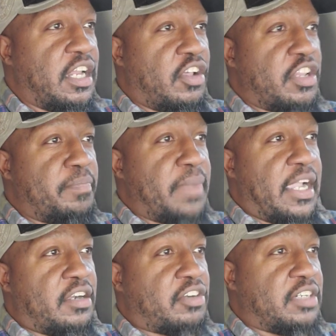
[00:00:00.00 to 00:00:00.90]
know, the
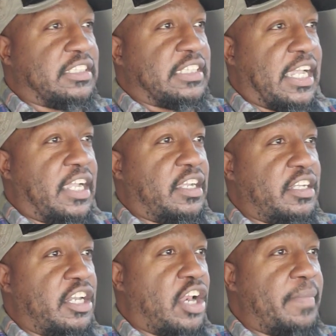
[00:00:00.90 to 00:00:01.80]
mayor gonna say,
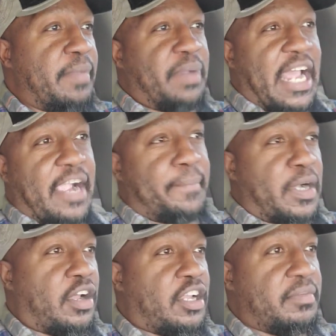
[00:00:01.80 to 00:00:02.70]
you know, let me
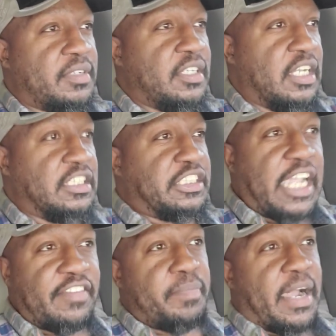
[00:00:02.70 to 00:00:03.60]
blackball him to
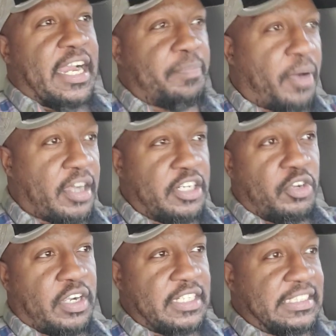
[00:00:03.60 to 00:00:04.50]
everybody part of the
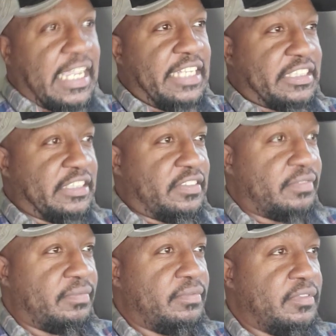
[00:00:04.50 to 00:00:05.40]

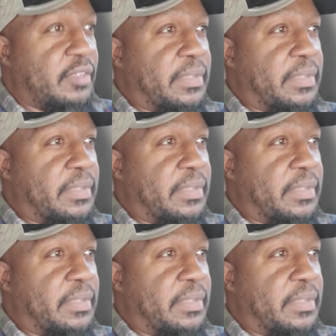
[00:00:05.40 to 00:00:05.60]
organization,